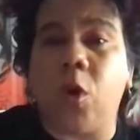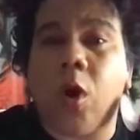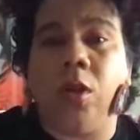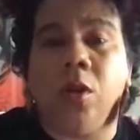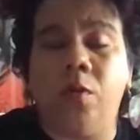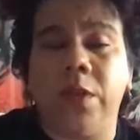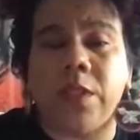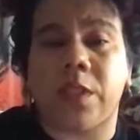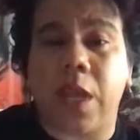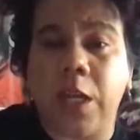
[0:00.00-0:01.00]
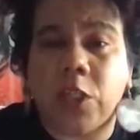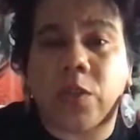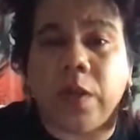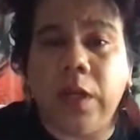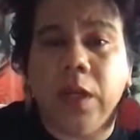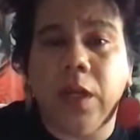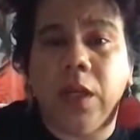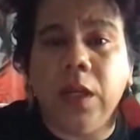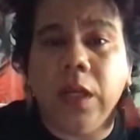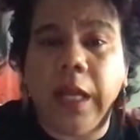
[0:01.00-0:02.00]
all over this country,
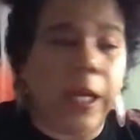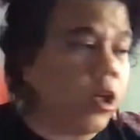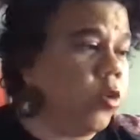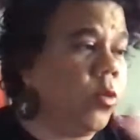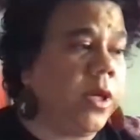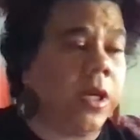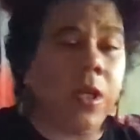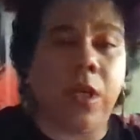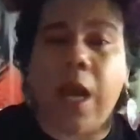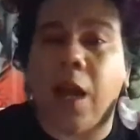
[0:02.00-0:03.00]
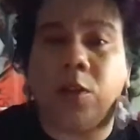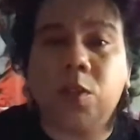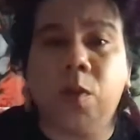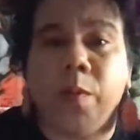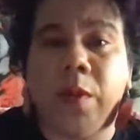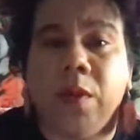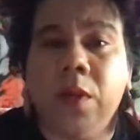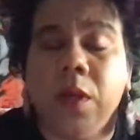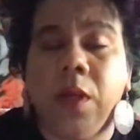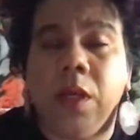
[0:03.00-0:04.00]
including Congresswoman
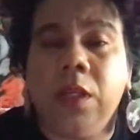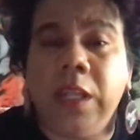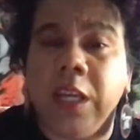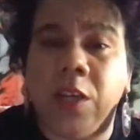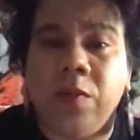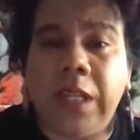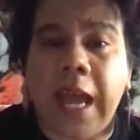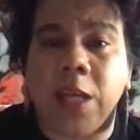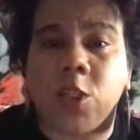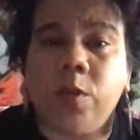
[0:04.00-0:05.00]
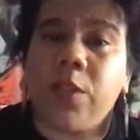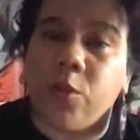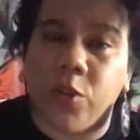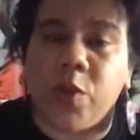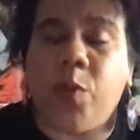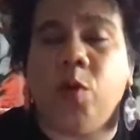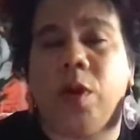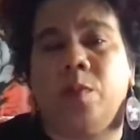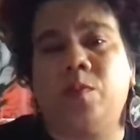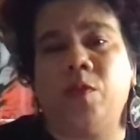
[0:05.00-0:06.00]
Nidia Velasquez, who
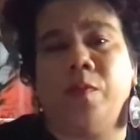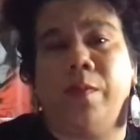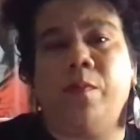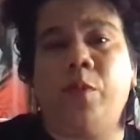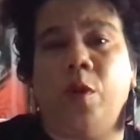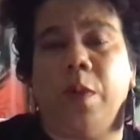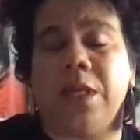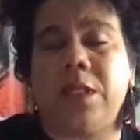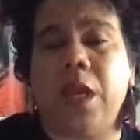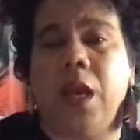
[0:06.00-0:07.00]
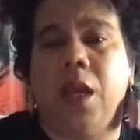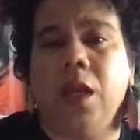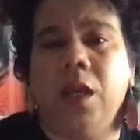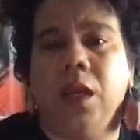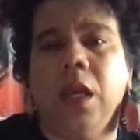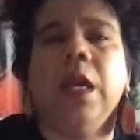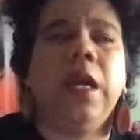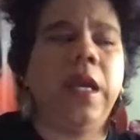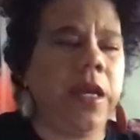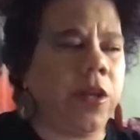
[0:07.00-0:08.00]
supported Promesa,
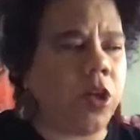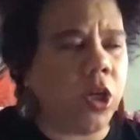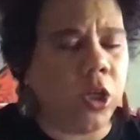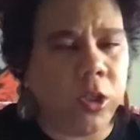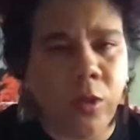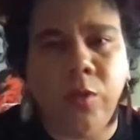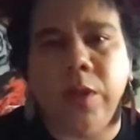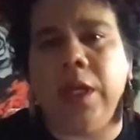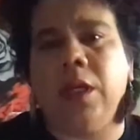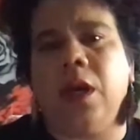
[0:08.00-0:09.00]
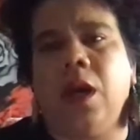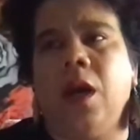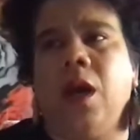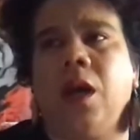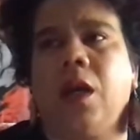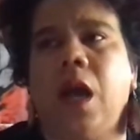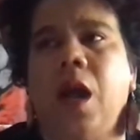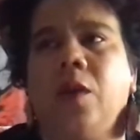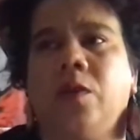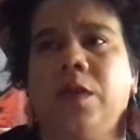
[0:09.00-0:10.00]
including
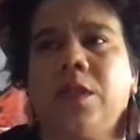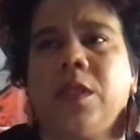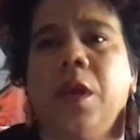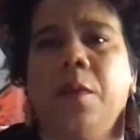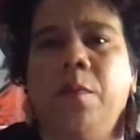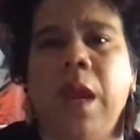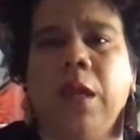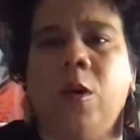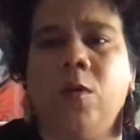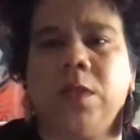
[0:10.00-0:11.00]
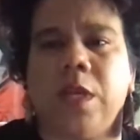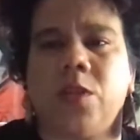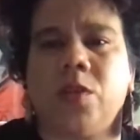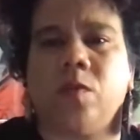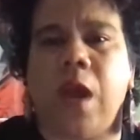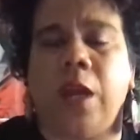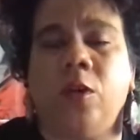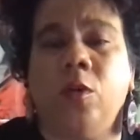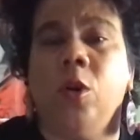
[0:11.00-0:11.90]
Congressman Jose Serrano,